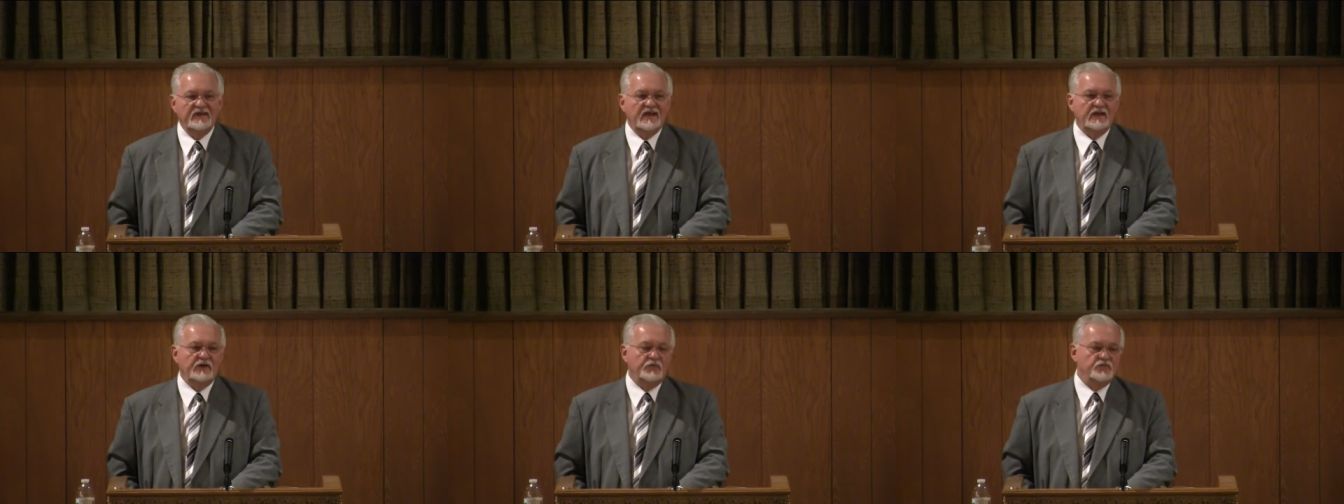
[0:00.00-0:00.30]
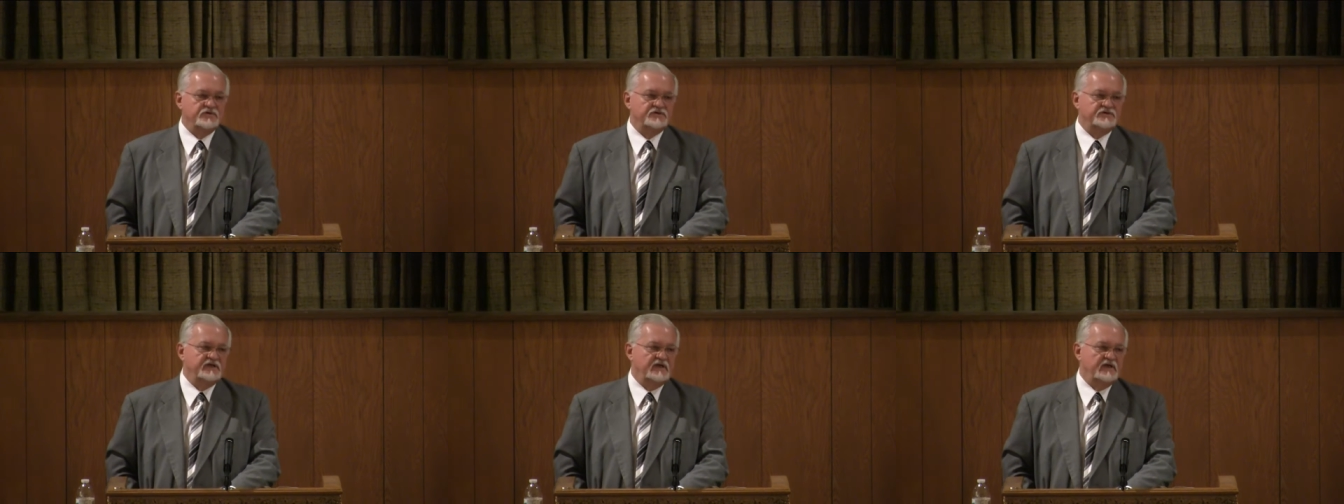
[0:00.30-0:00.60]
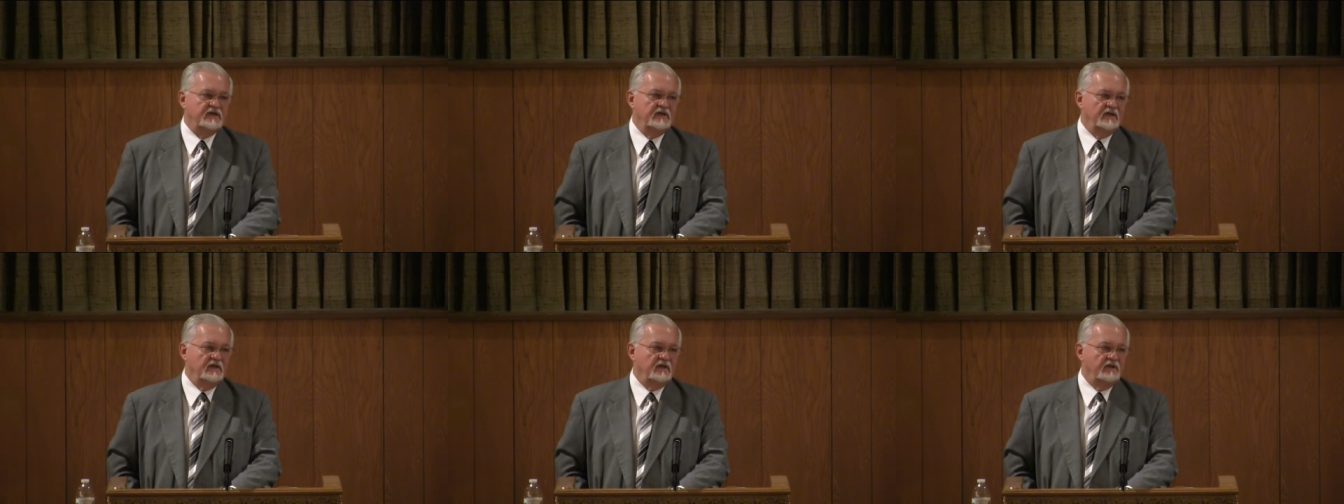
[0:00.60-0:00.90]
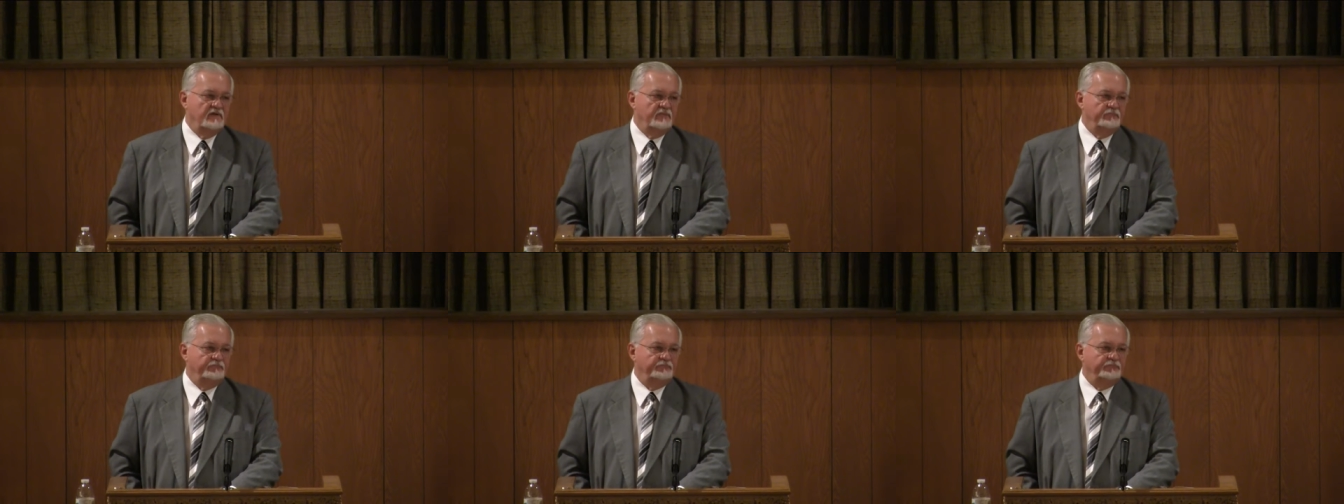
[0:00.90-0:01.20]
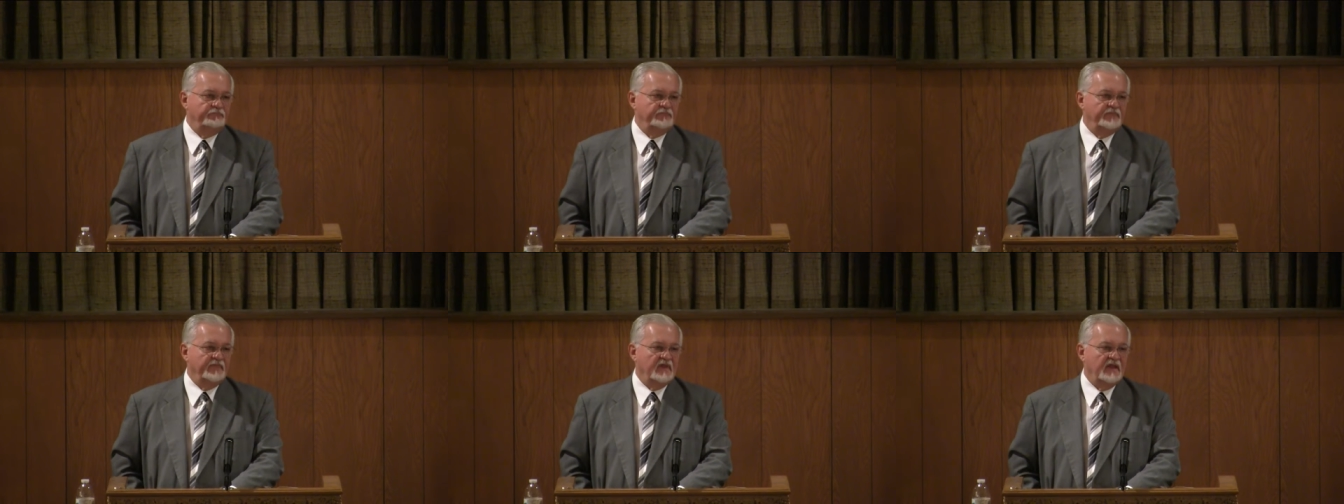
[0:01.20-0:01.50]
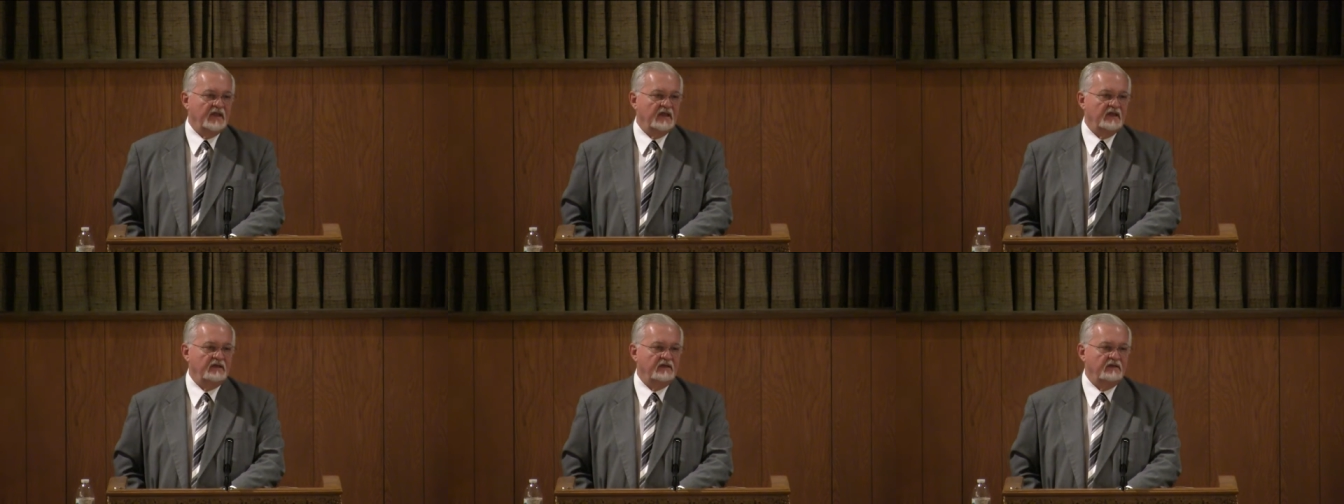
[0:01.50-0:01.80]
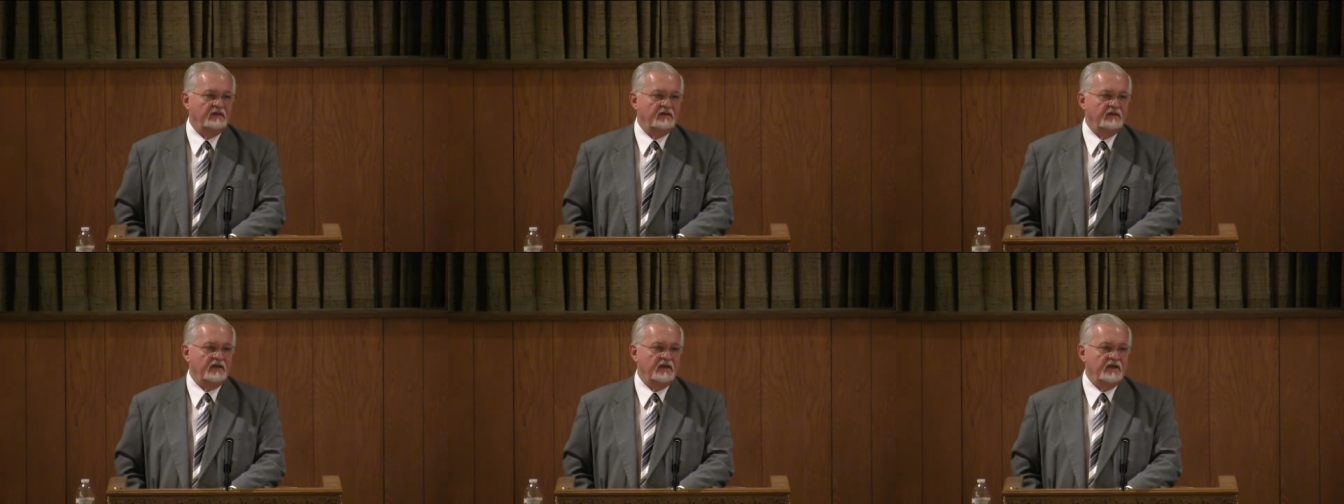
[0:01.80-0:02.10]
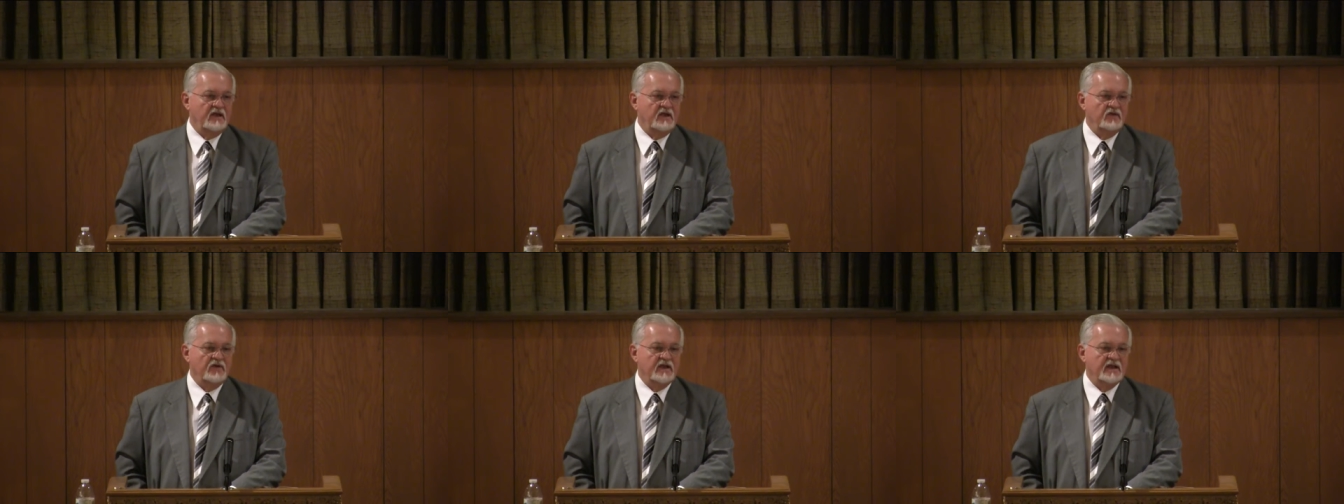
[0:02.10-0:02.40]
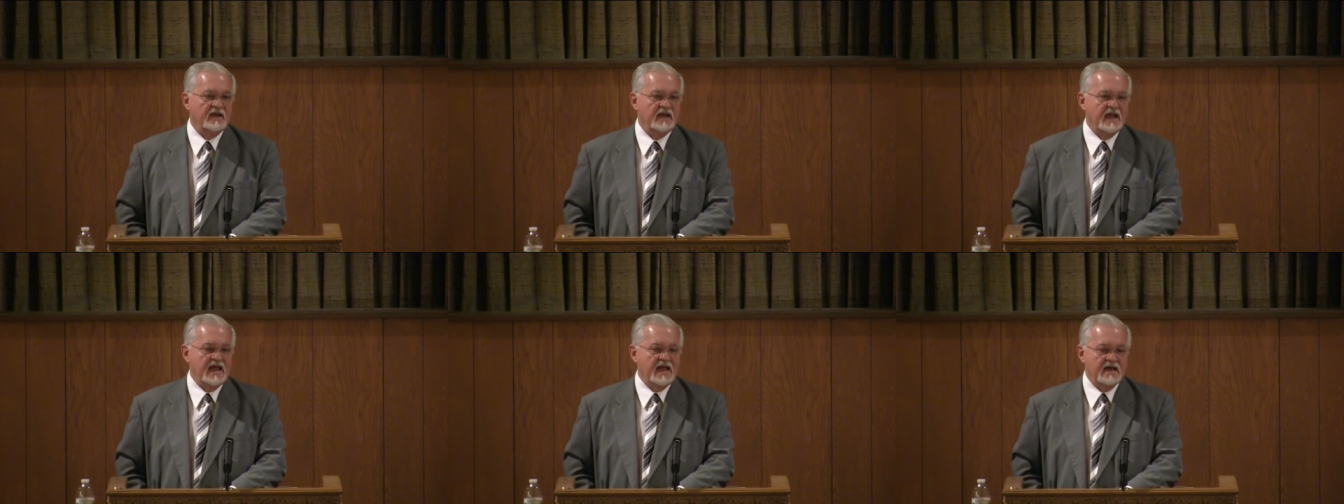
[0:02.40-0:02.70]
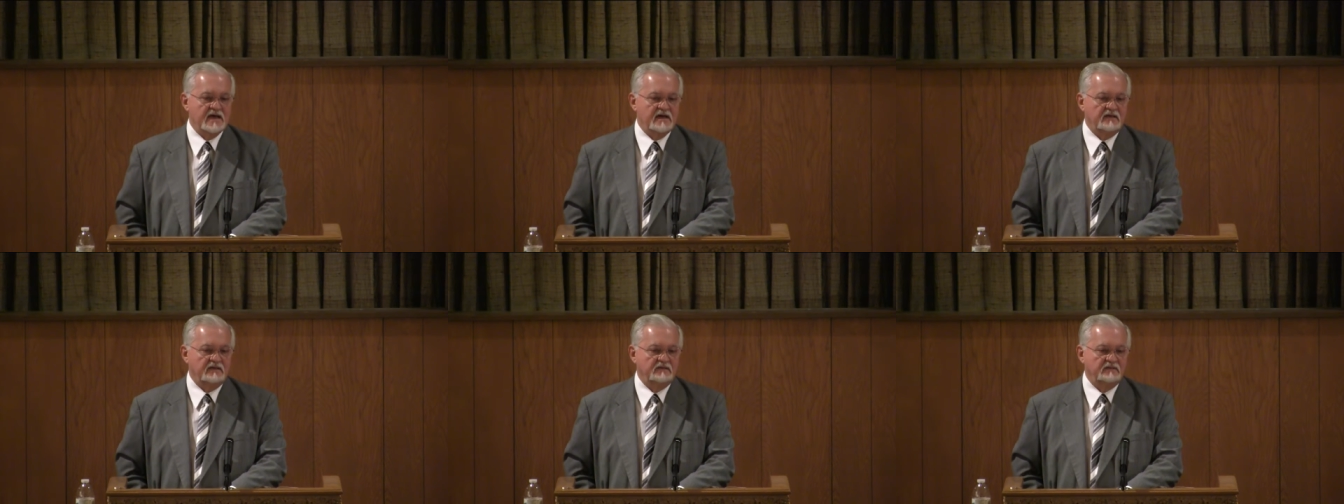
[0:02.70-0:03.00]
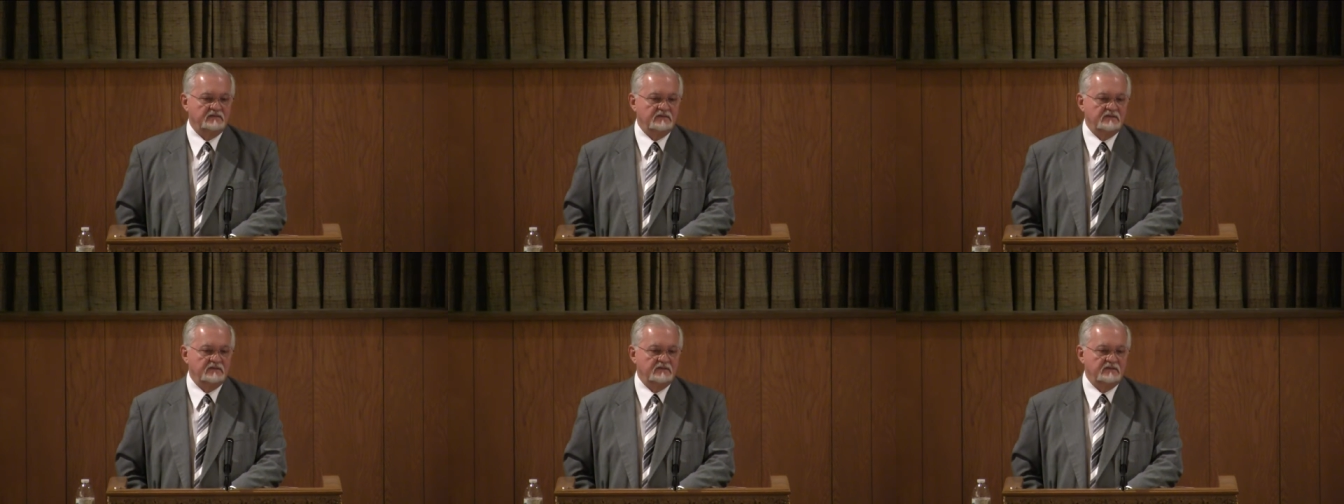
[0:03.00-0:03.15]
interested in here and now.